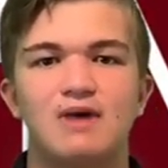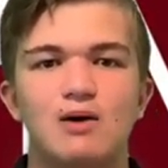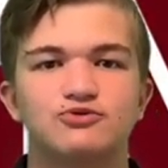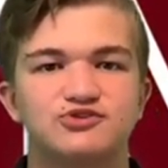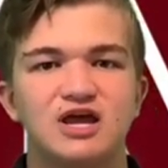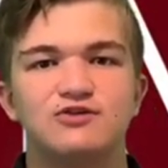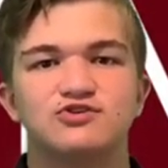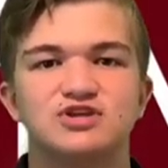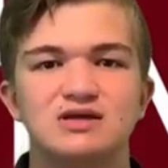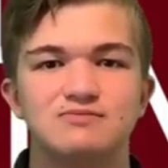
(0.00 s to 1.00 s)
Iowa State is a
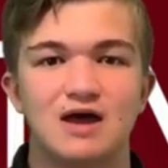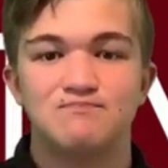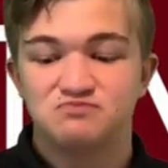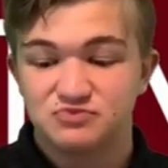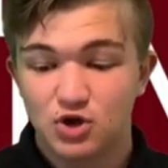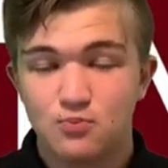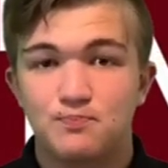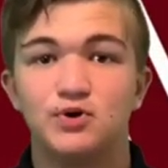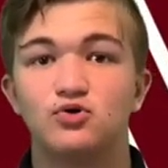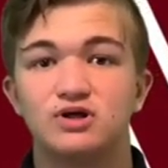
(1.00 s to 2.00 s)
team that they're
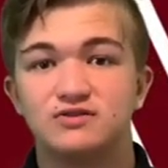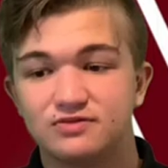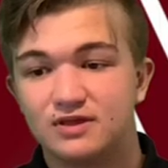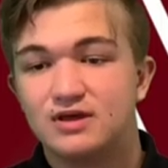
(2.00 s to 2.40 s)
building.